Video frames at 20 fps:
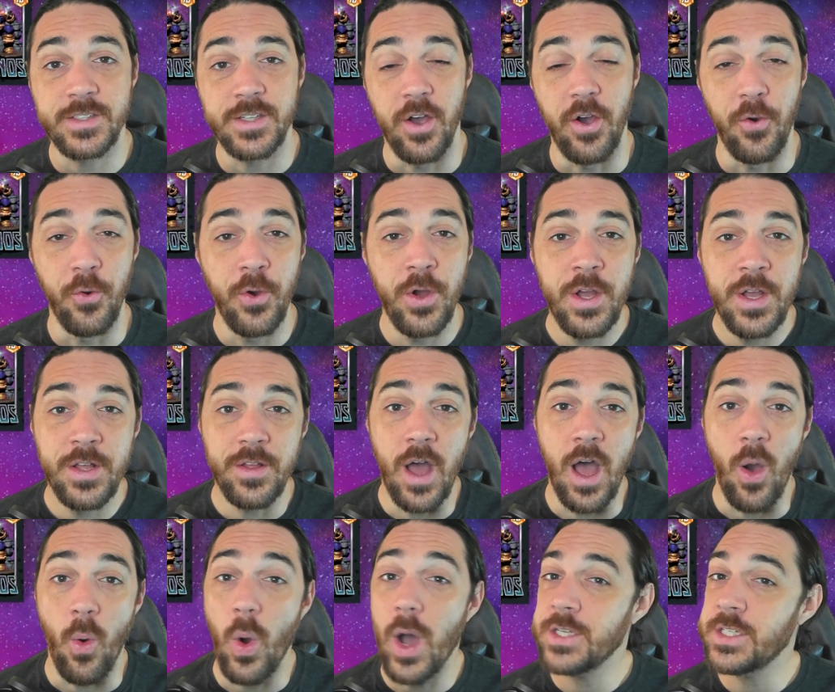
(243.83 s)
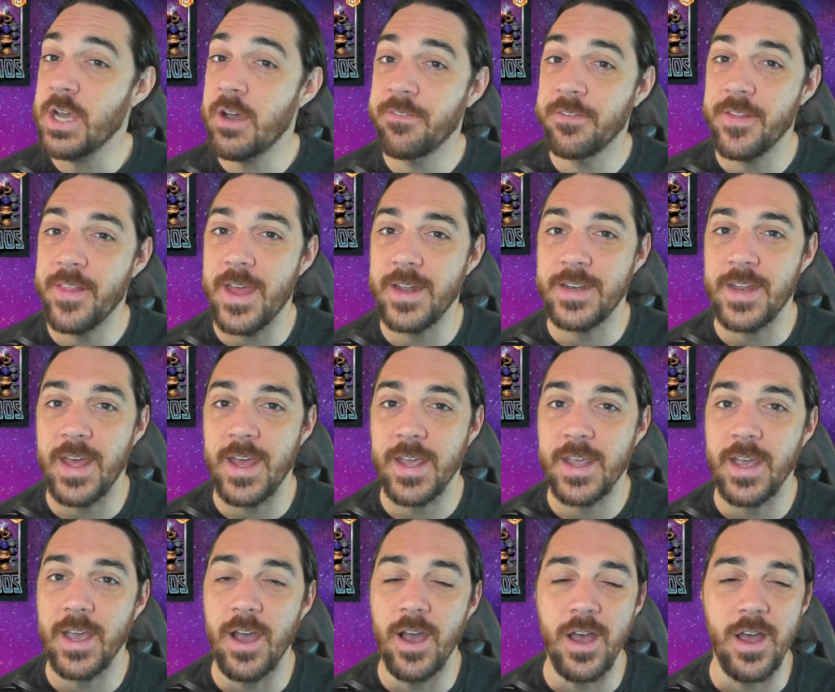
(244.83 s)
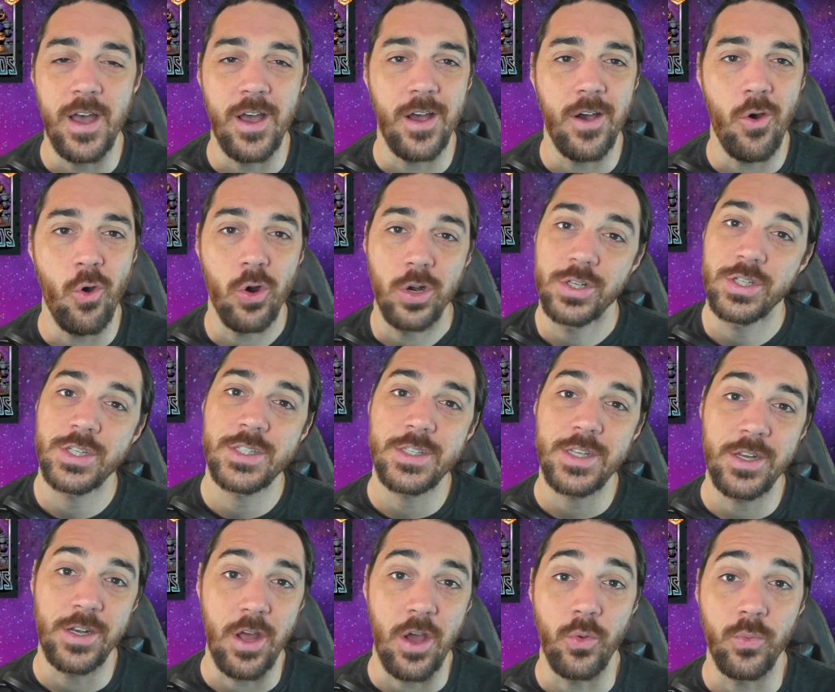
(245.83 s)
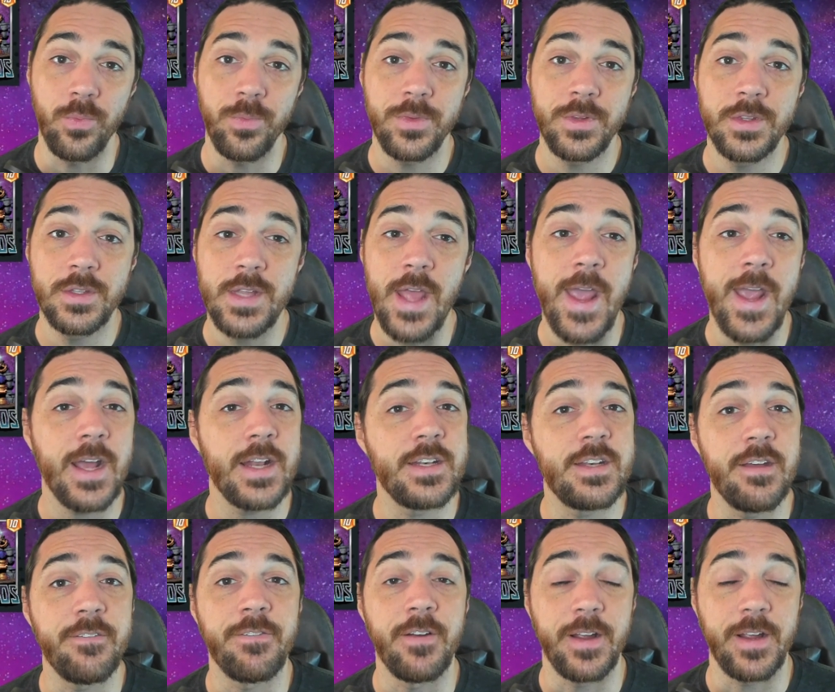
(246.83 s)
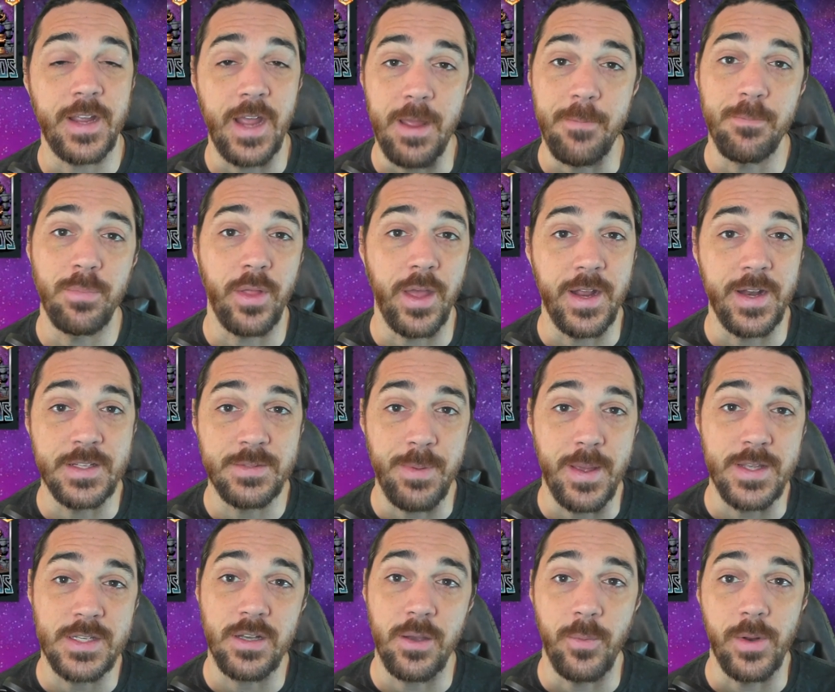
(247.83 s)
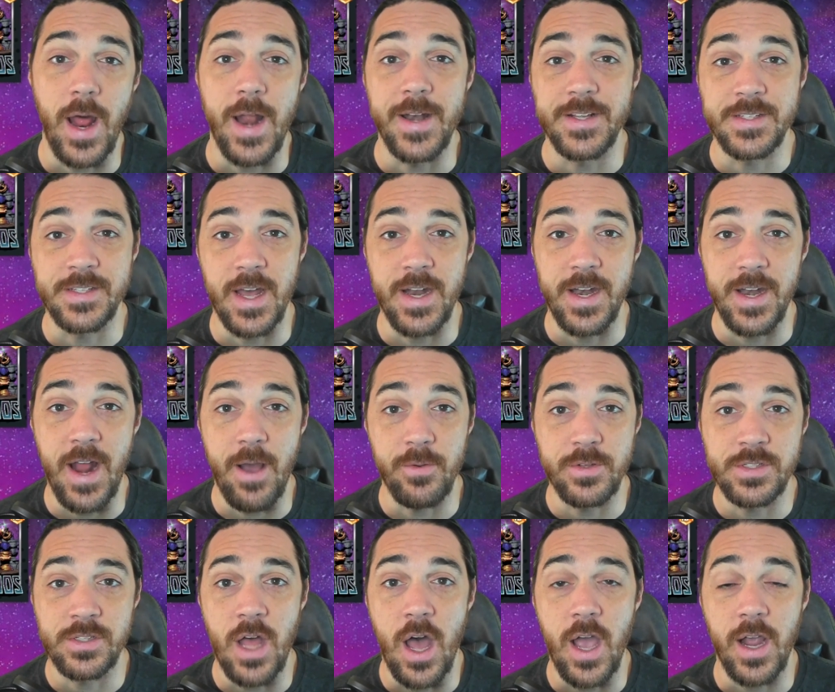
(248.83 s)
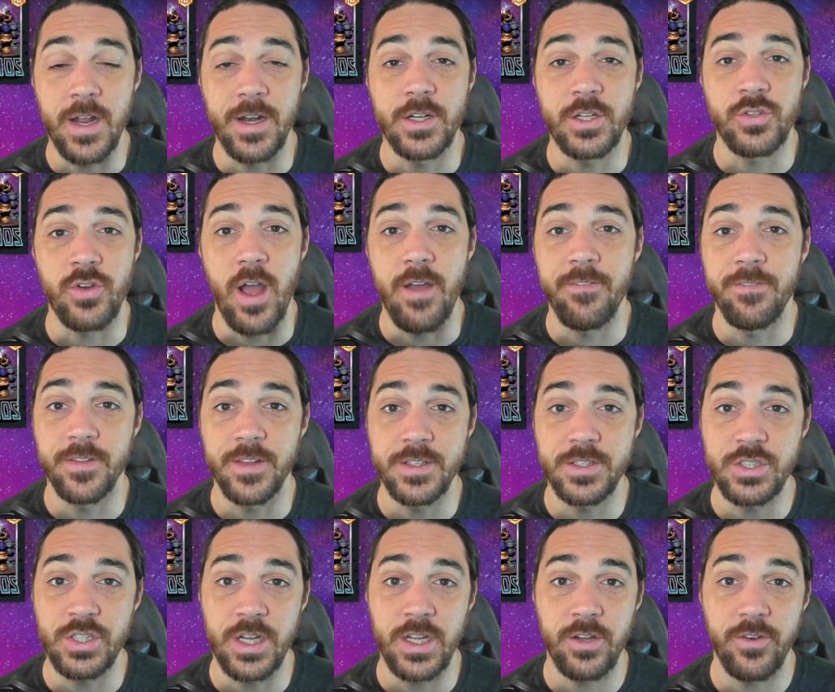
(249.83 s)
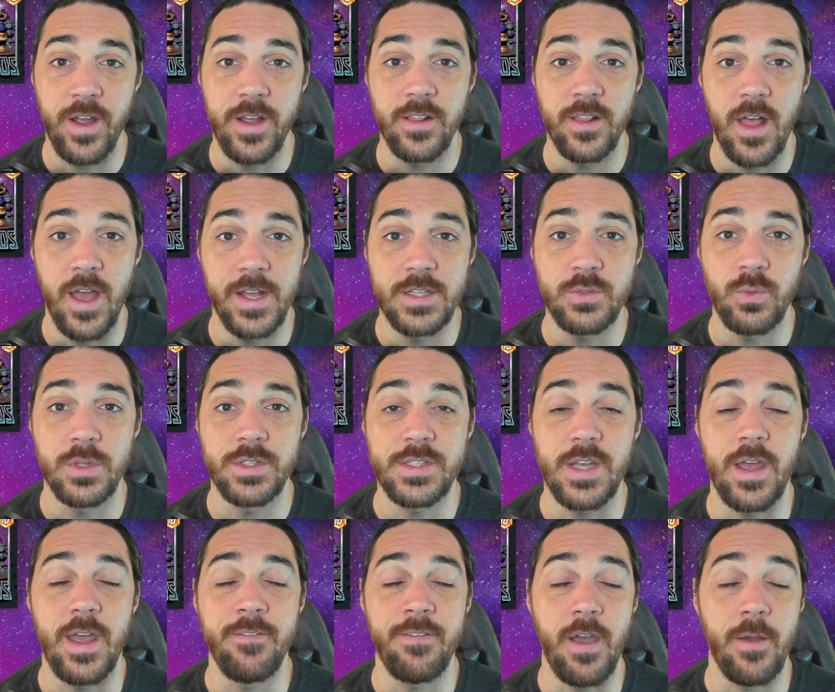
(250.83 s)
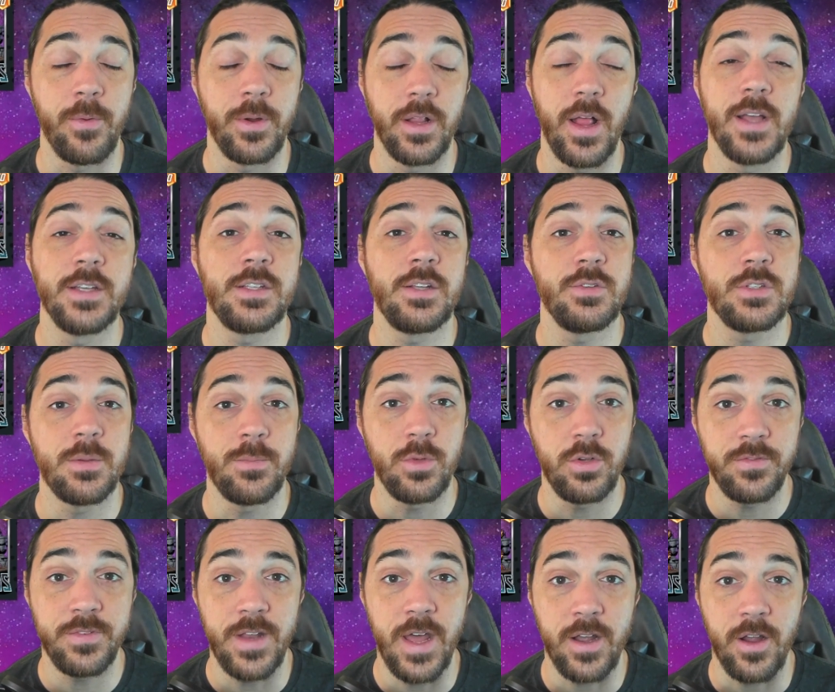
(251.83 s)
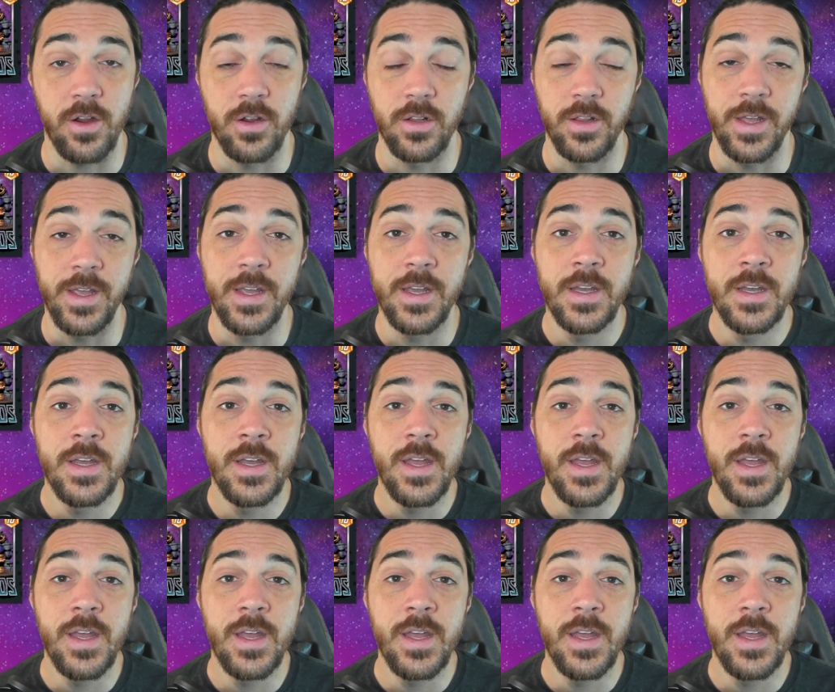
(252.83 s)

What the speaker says: So watch out for that deck, or just take a different game plan. Is basically what I decided. I was not going to try for the Jean Grey lines if I realized it was a move deck early.